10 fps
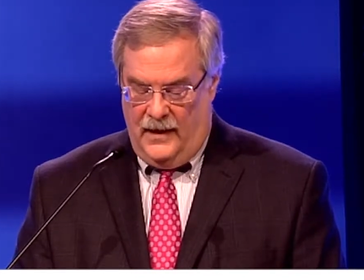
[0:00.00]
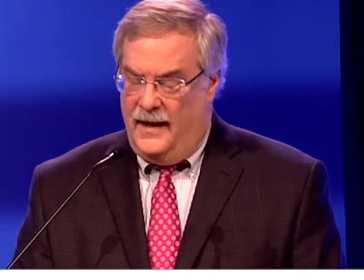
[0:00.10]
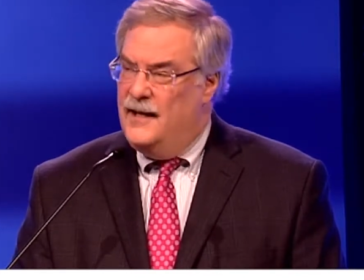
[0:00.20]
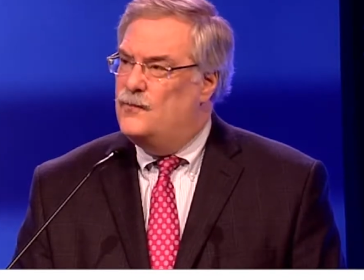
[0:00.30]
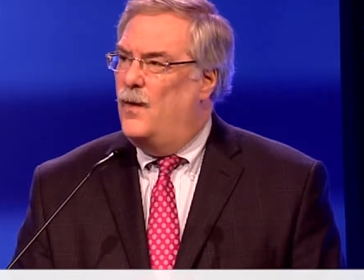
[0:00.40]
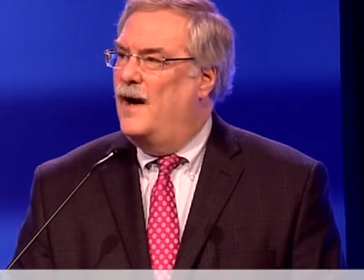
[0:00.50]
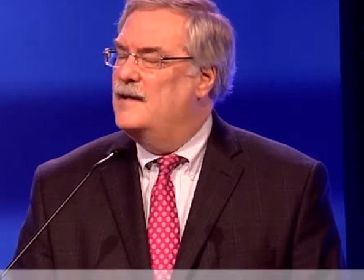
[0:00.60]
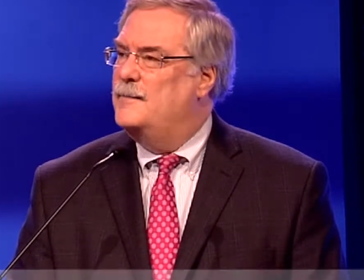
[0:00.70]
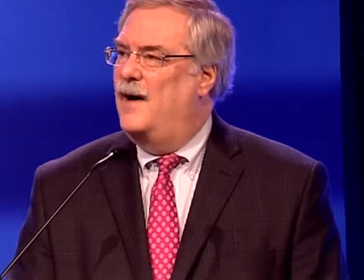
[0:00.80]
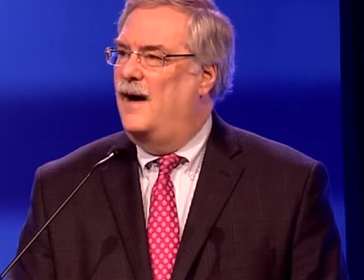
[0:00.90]
is
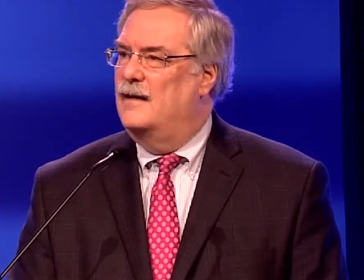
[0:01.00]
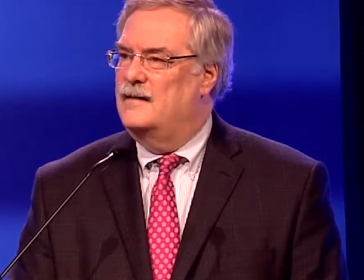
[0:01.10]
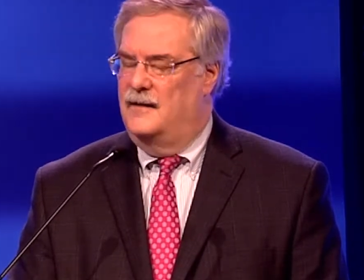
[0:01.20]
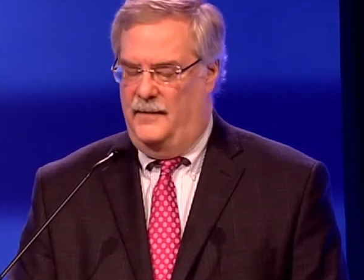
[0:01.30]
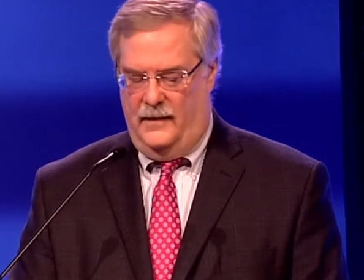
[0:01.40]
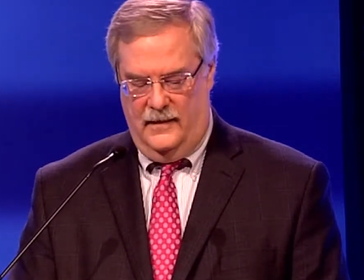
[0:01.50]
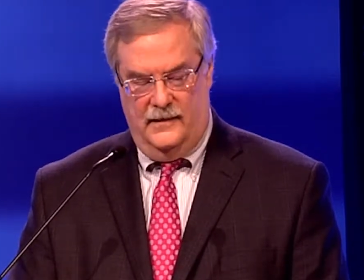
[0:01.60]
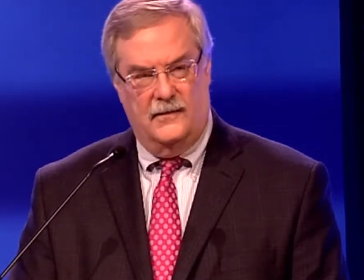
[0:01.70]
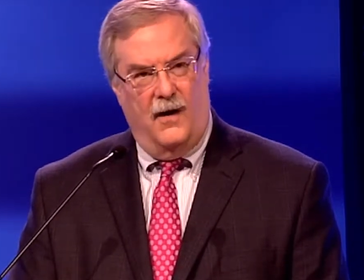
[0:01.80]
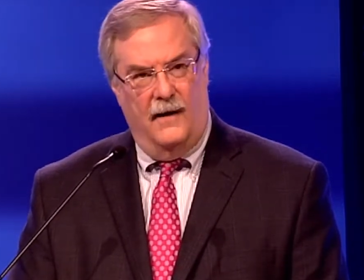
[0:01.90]
wise policy, because
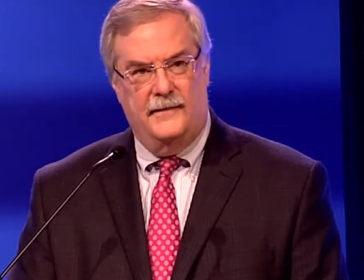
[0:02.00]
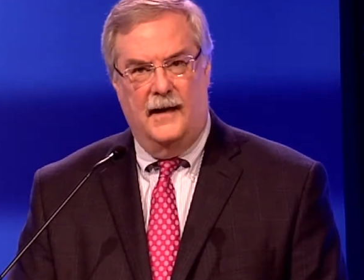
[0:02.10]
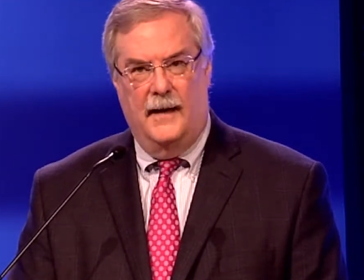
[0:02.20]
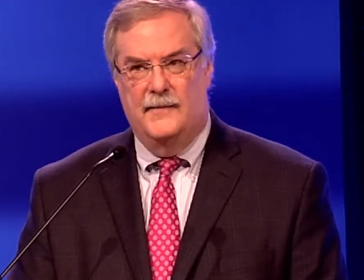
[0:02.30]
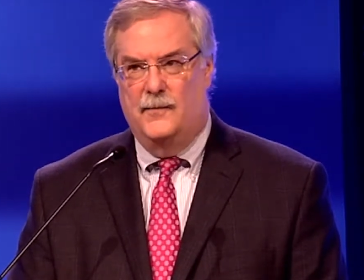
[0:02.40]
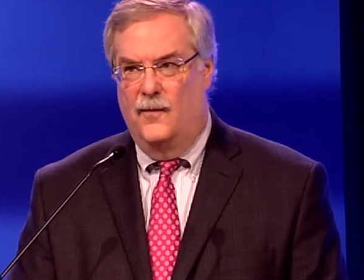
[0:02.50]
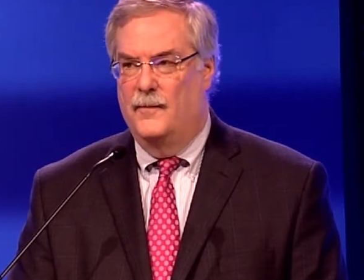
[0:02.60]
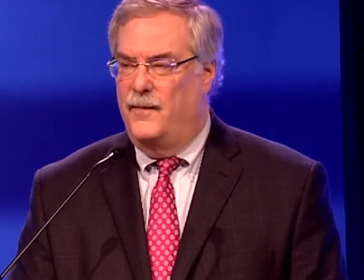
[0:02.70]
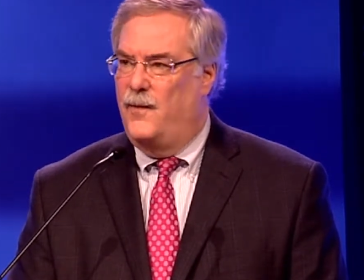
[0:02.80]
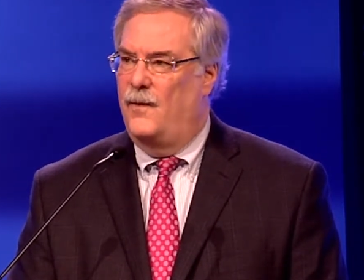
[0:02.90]
it's oftentimes more
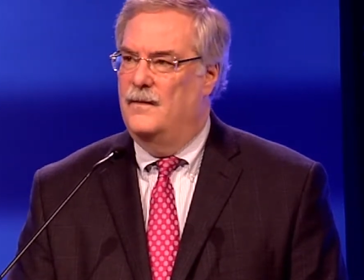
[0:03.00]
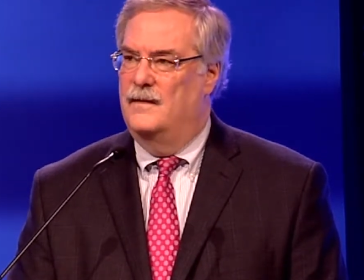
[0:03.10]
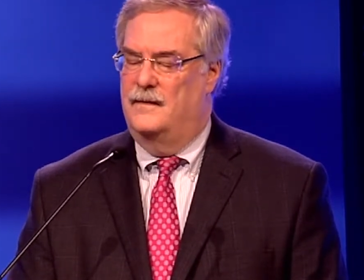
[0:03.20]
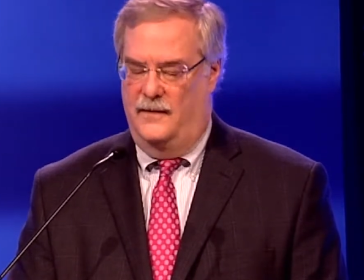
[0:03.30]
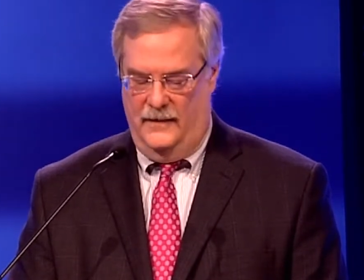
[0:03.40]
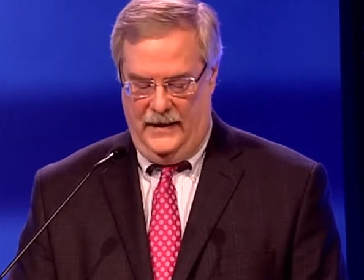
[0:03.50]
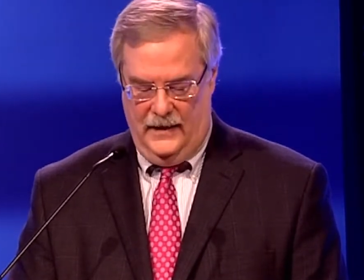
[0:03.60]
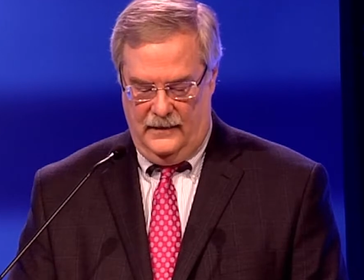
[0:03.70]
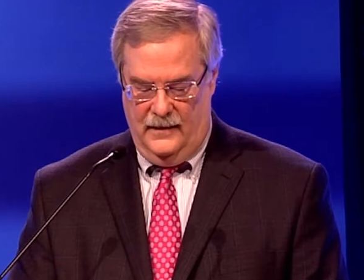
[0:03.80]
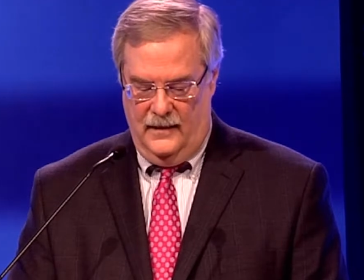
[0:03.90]
important to
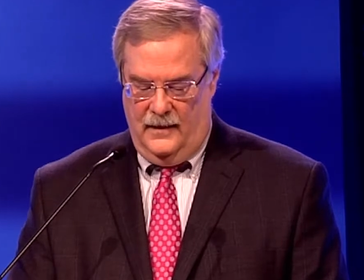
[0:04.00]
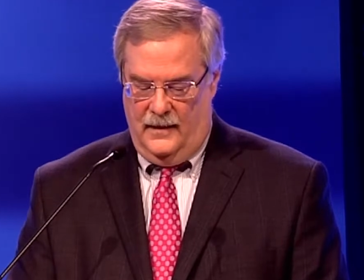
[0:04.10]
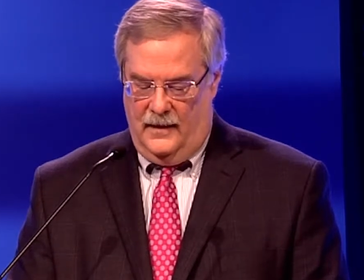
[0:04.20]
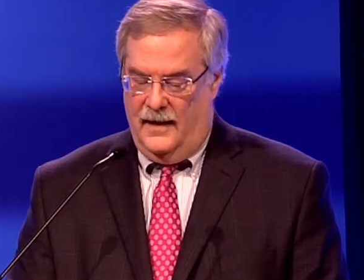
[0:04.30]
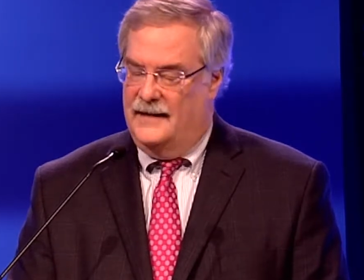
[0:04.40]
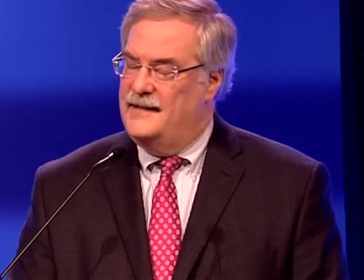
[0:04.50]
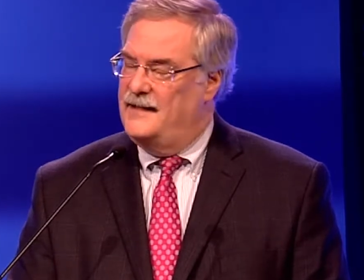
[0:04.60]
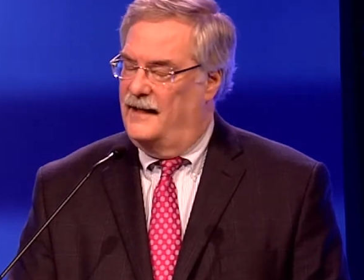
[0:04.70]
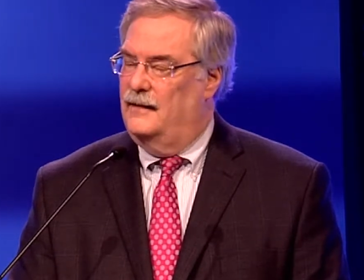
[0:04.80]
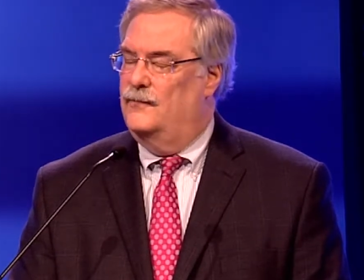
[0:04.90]
get a
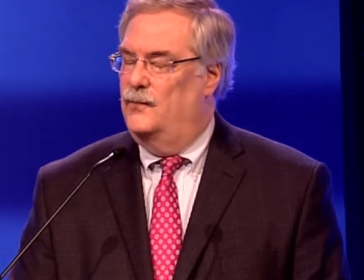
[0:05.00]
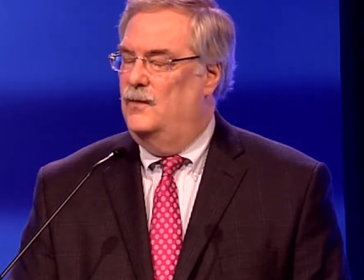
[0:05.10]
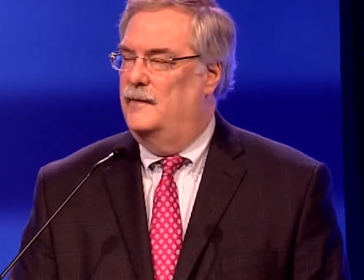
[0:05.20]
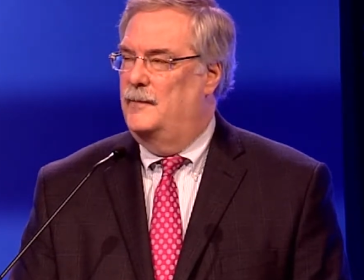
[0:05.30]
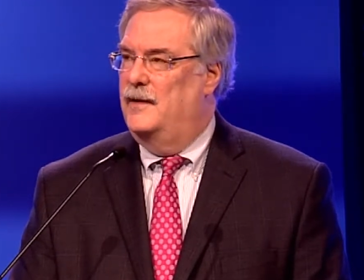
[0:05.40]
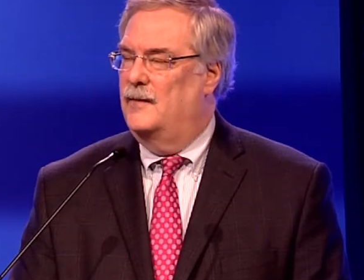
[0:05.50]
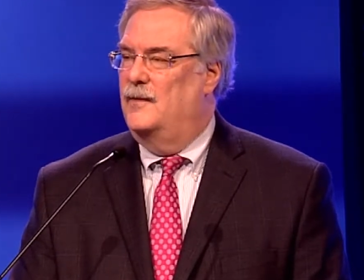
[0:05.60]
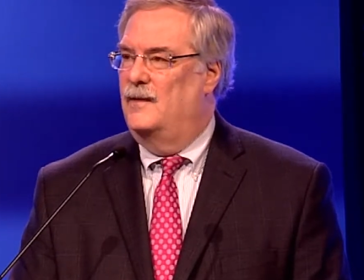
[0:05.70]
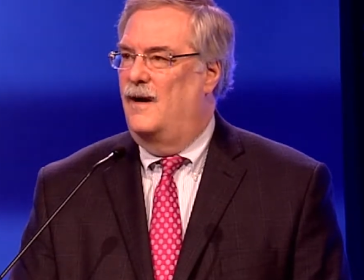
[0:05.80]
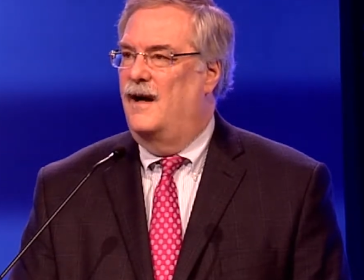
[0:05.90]
settled rule of
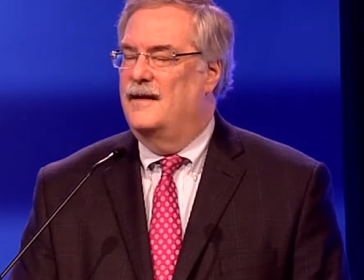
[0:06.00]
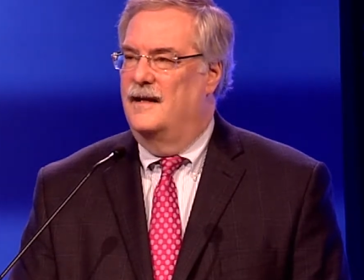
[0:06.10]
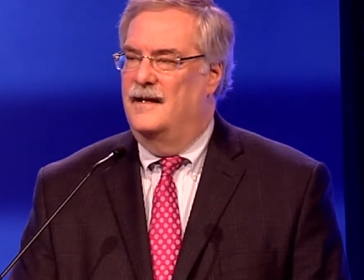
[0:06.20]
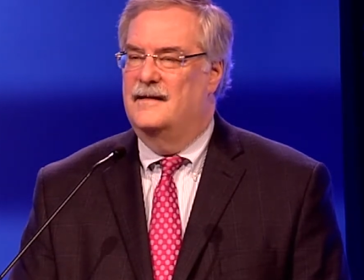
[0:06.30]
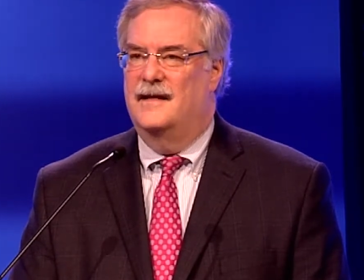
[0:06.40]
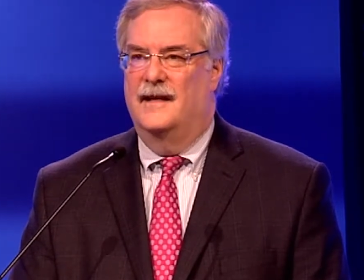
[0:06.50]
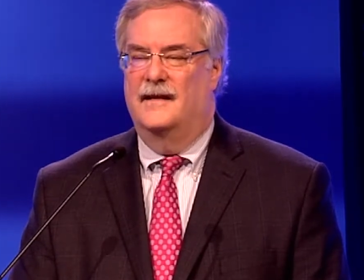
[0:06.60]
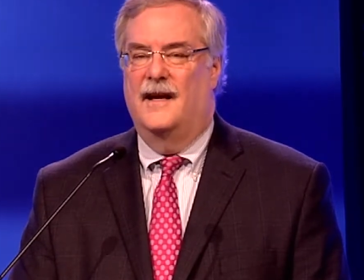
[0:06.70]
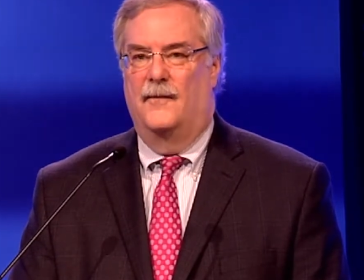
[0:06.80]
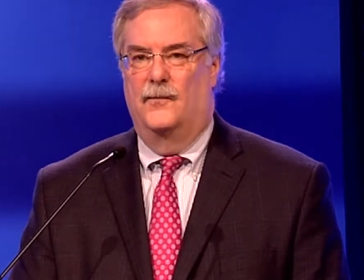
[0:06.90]
applicable law than it is to
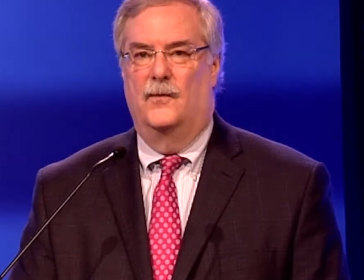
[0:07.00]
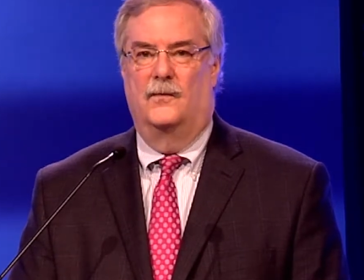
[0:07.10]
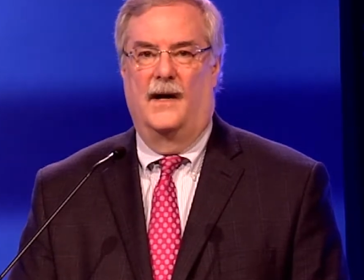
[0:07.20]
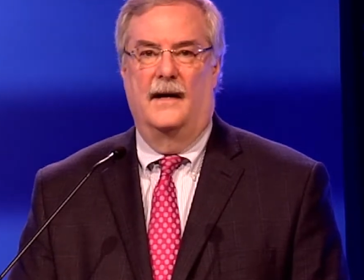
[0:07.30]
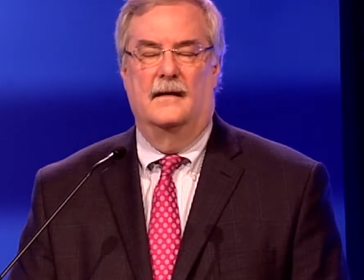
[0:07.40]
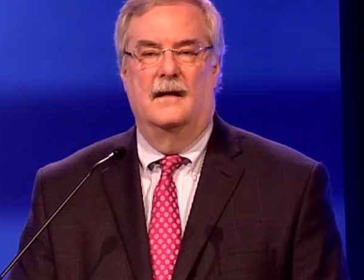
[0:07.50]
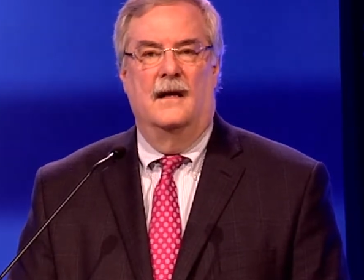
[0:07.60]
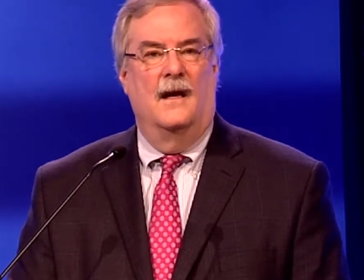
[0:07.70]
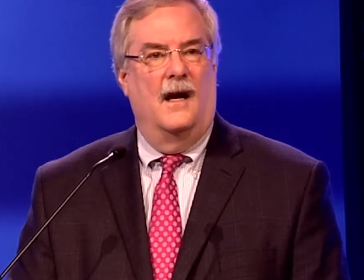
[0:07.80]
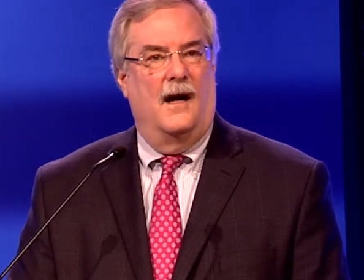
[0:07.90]
get that rule right.
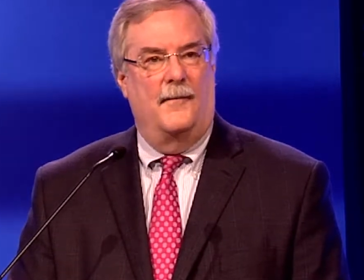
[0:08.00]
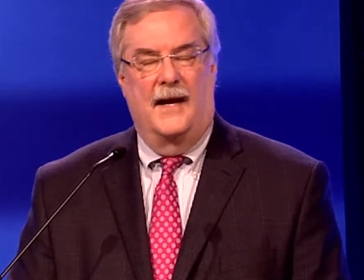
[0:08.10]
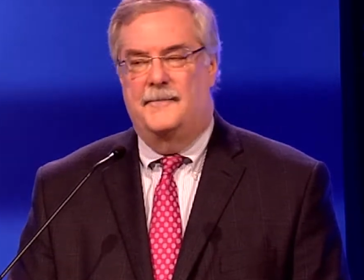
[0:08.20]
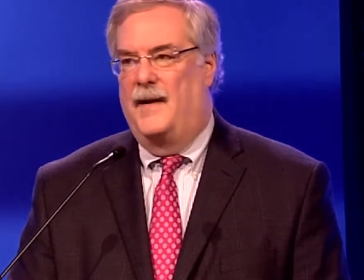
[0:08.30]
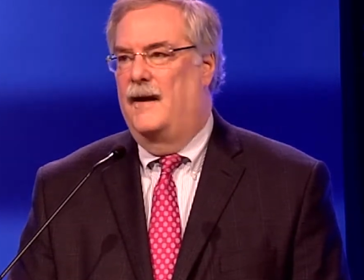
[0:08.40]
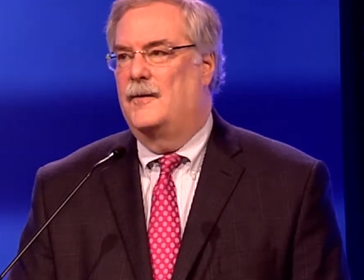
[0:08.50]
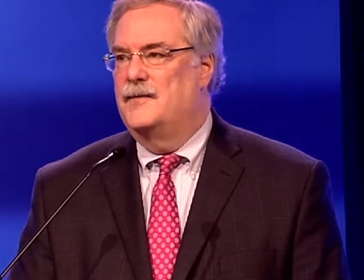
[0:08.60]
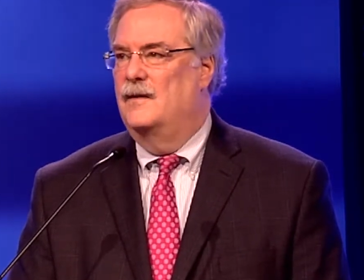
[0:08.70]
As bankruptcy